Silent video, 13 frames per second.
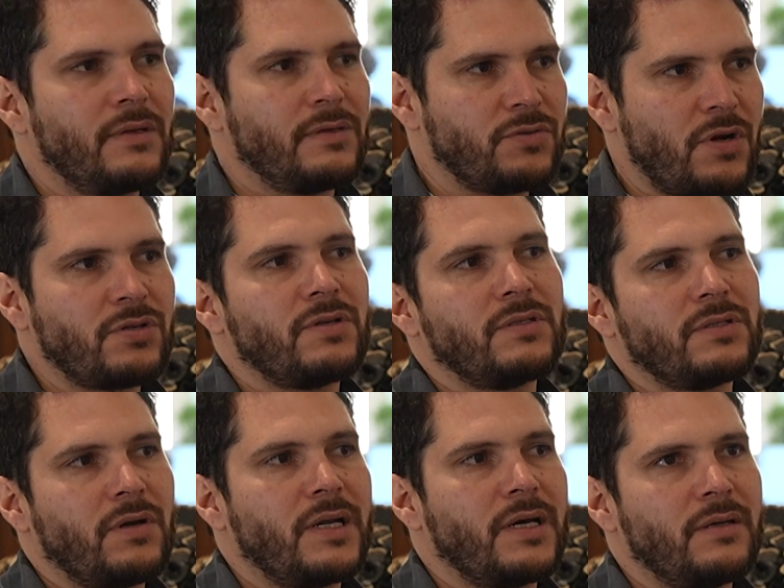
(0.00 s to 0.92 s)
construction is
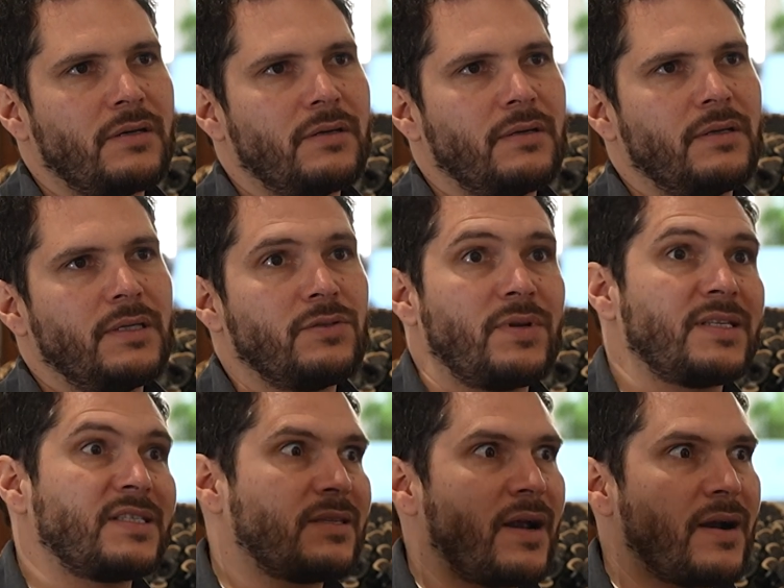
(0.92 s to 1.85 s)
gonna
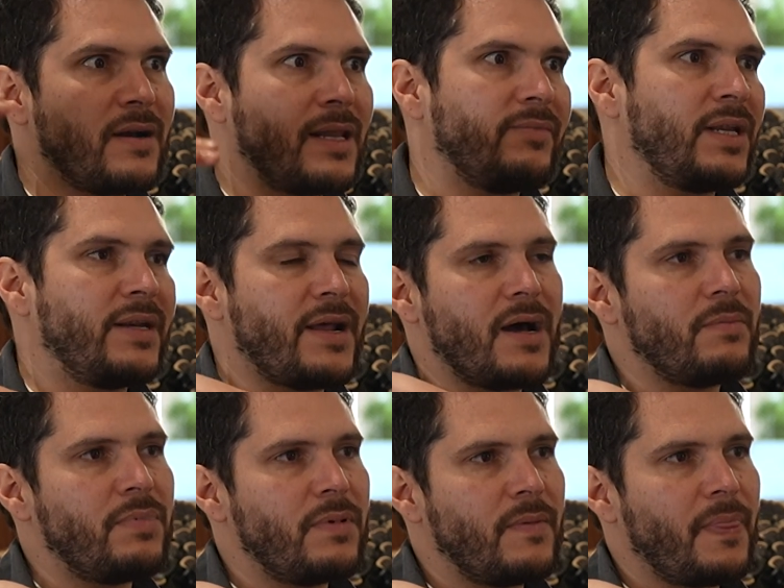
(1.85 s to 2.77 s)
start leveling
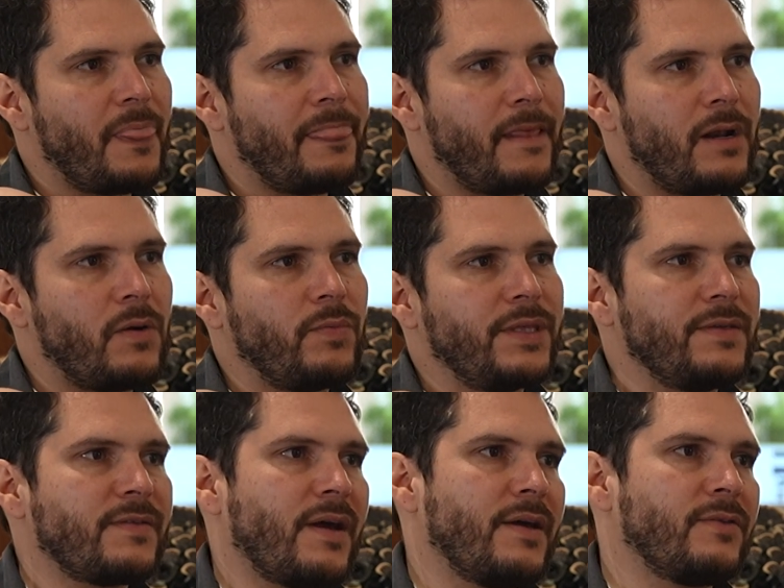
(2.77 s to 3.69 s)
up, with
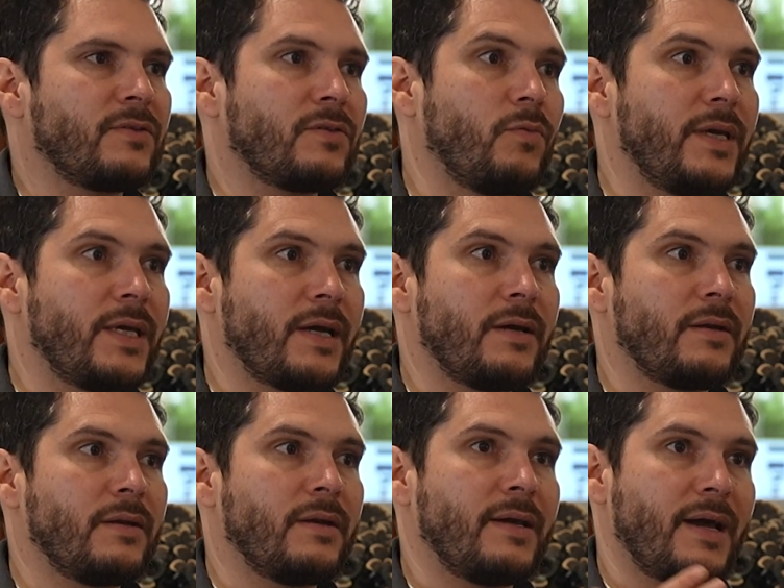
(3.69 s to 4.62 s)
design, so we
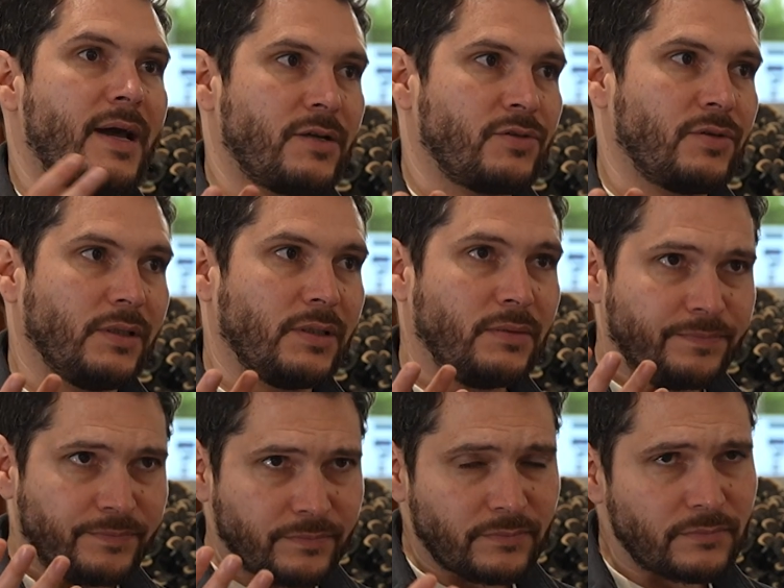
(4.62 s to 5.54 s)
can actually
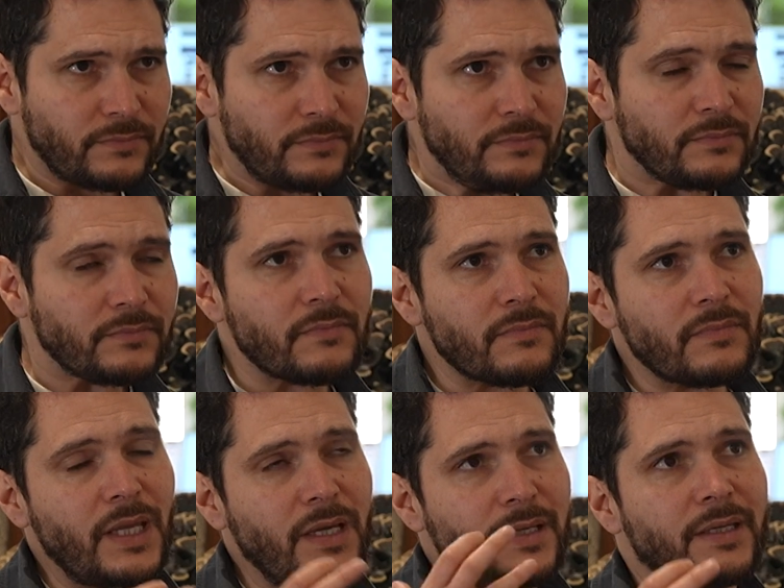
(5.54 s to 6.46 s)

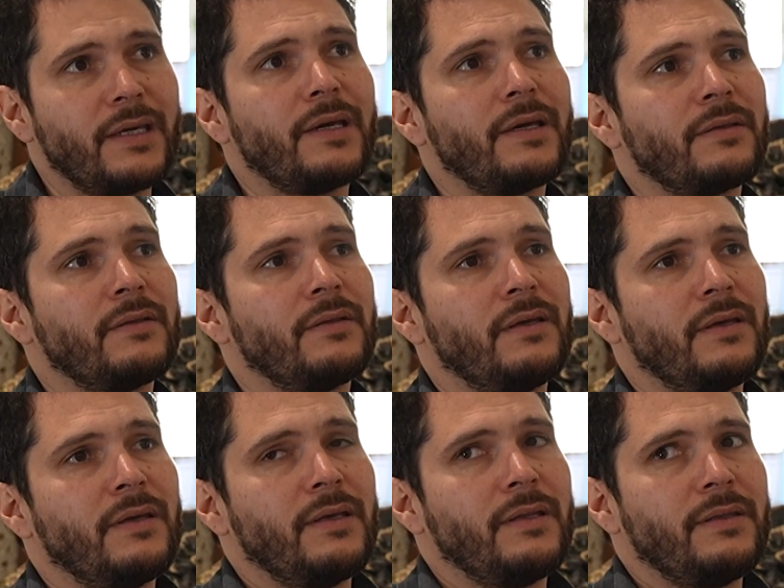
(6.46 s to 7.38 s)
get
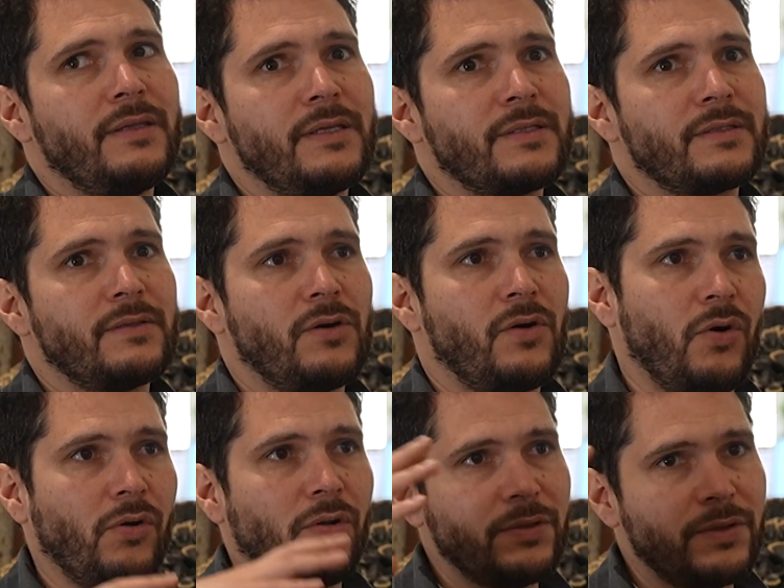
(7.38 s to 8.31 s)
this
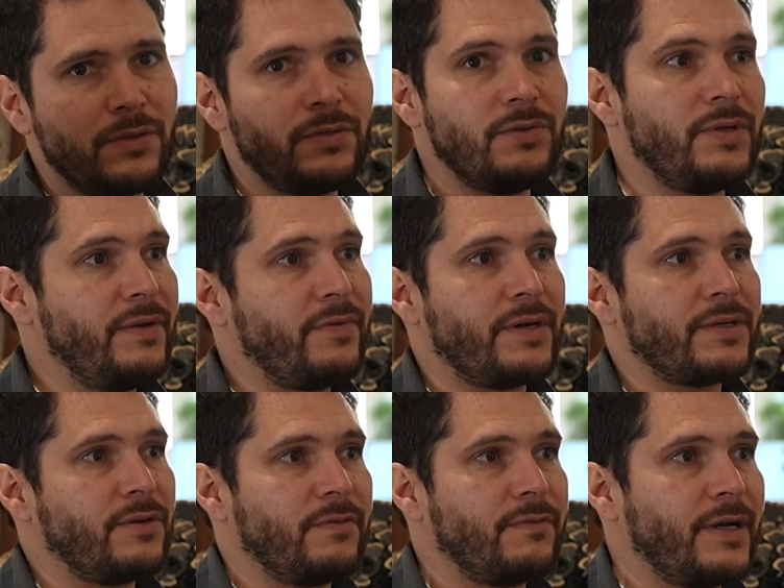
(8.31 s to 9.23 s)
whole new
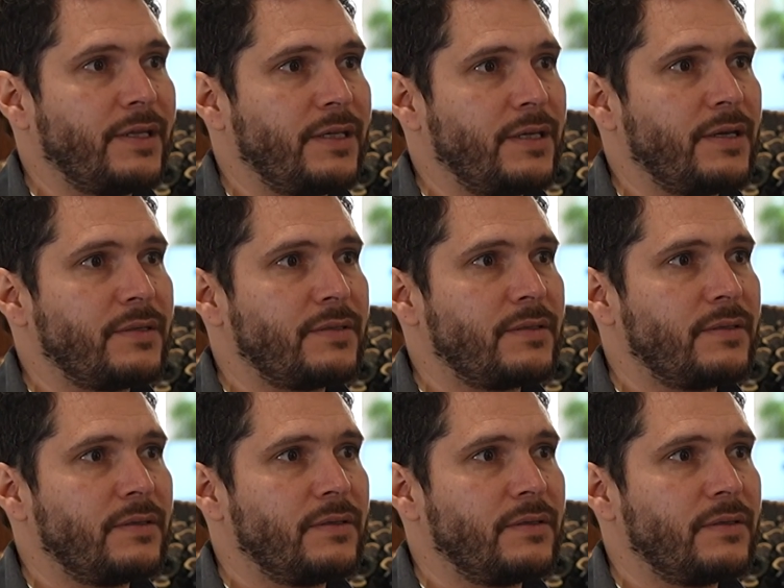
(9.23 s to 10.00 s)
universe of ideas,